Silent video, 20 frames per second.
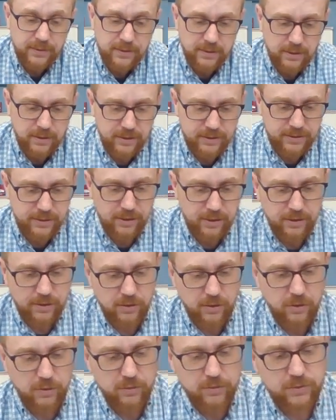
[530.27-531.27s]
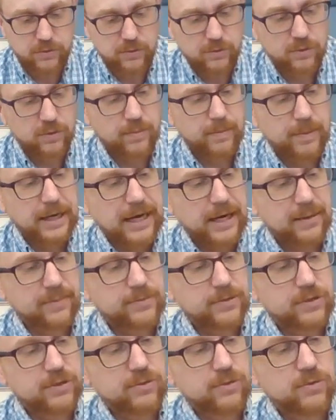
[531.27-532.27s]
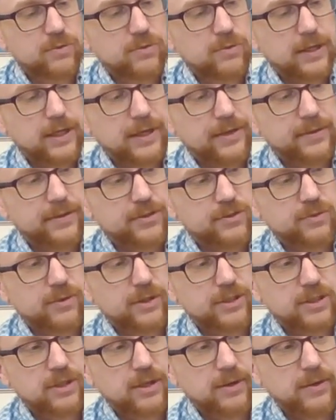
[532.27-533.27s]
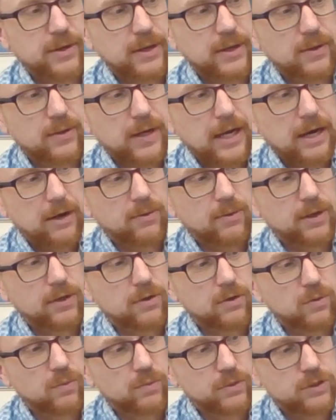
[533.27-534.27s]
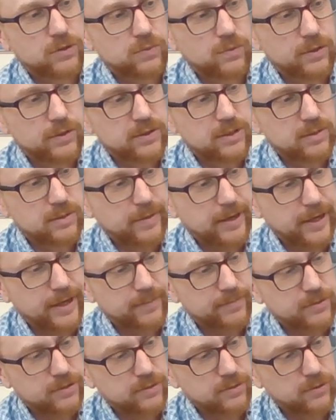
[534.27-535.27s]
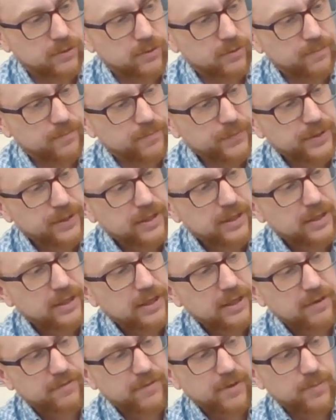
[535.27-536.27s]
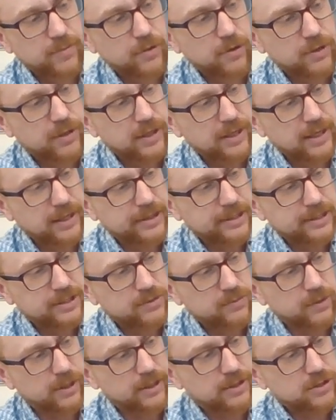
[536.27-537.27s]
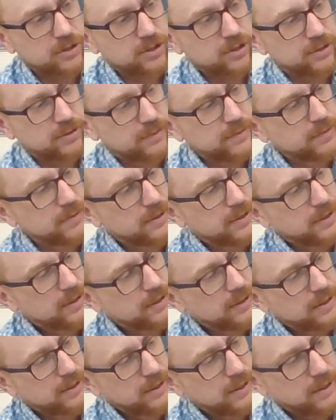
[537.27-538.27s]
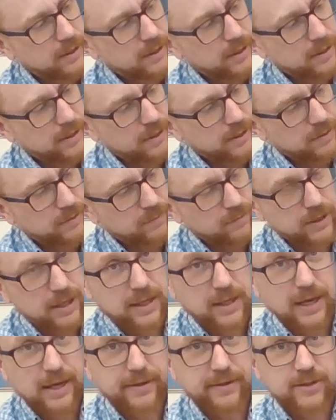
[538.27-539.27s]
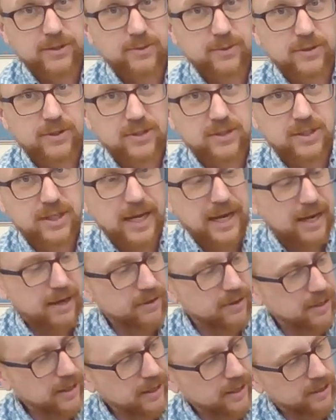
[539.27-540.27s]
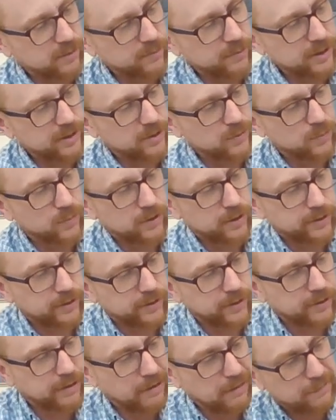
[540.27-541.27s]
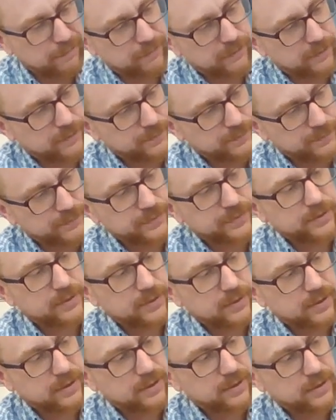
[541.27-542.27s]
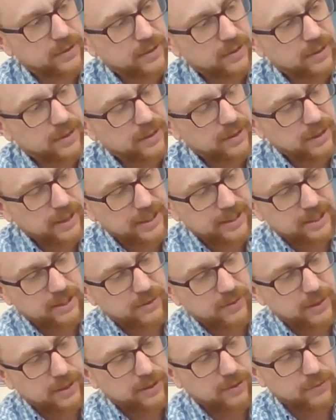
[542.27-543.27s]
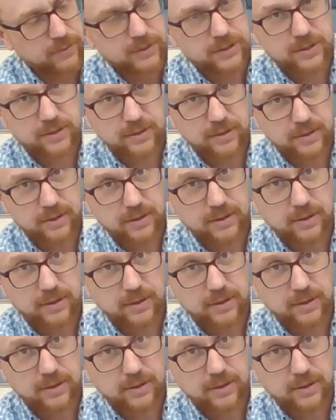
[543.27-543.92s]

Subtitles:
is going to go to the bottom screw on the switch. Now, how do I know which one's the bottom screw? If I'm looking at the switch, right now the switch is down and I can read the word off. That's how I know it's the